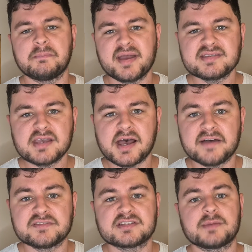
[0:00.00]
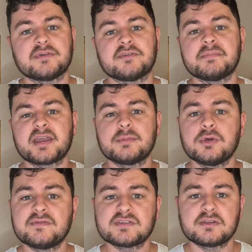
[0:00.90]
better after some of the bigger
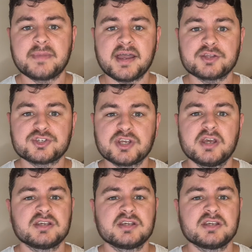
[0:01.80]
moves in the match,